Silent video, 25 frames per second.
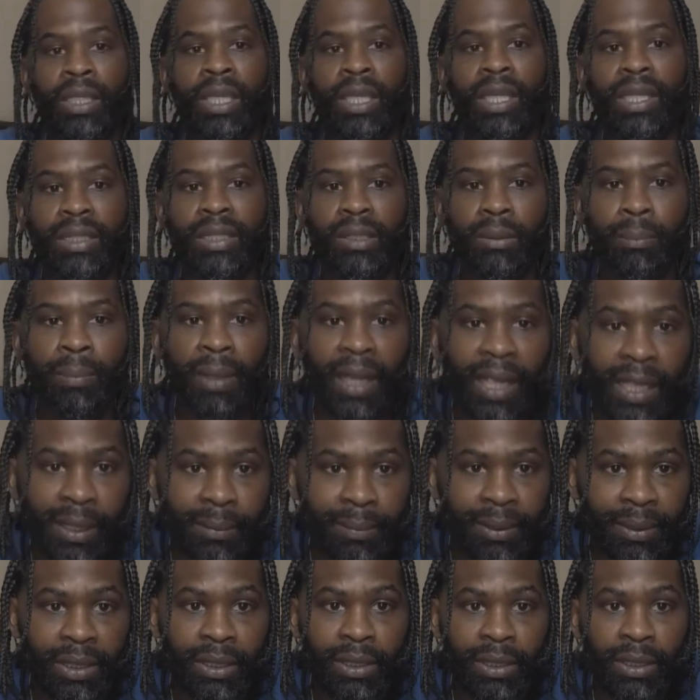kick the
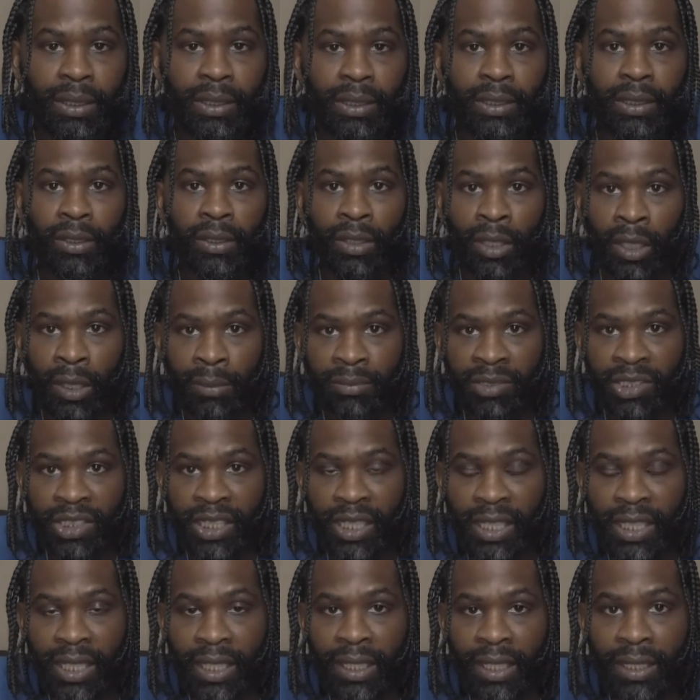baby. You know what I'm
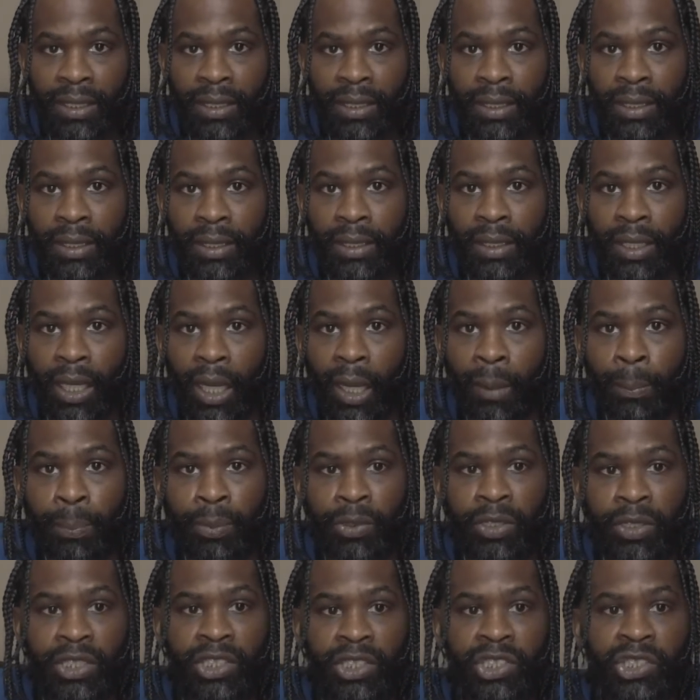saying? I'm
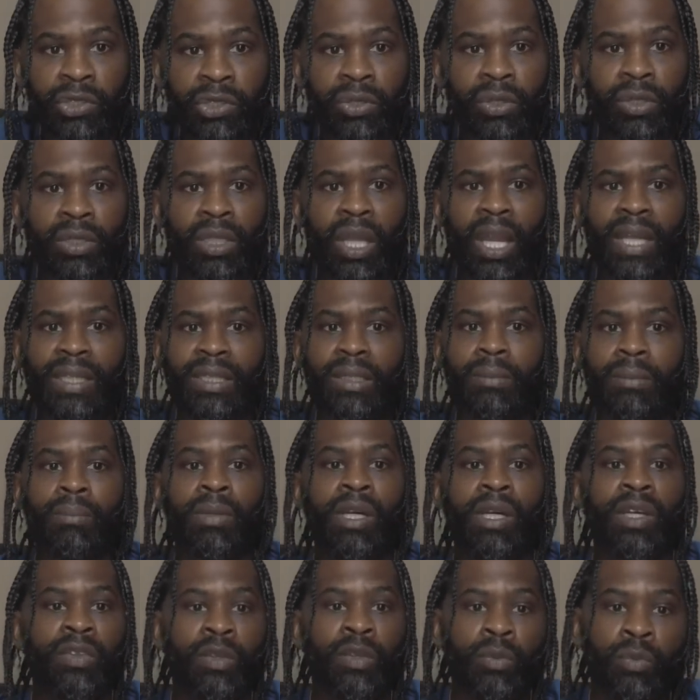pretty sure like the
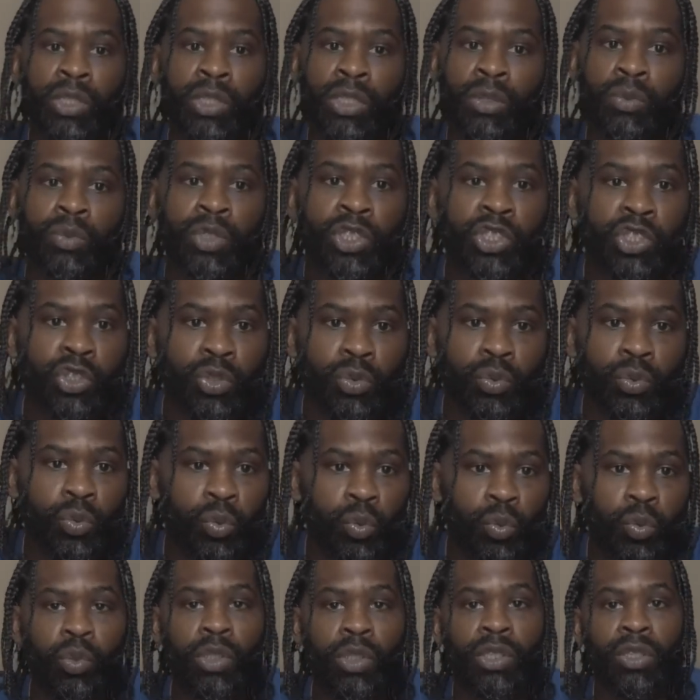mother would
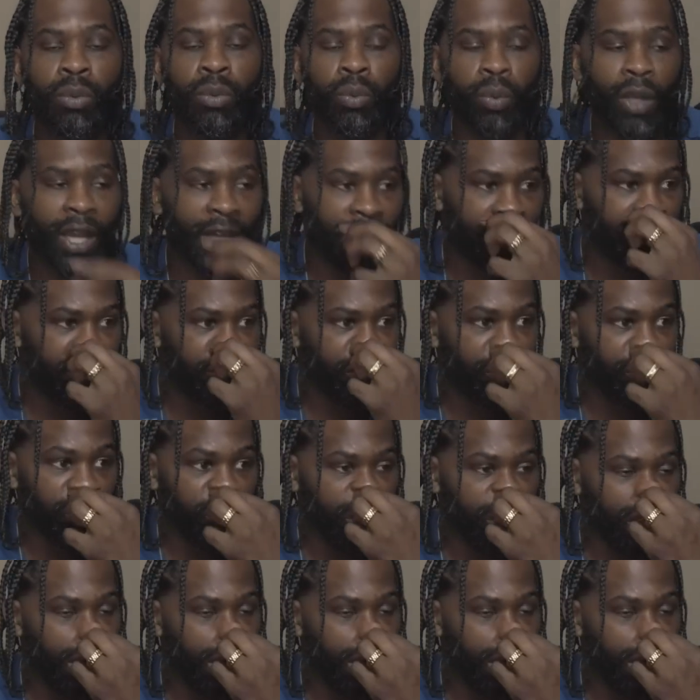have rather you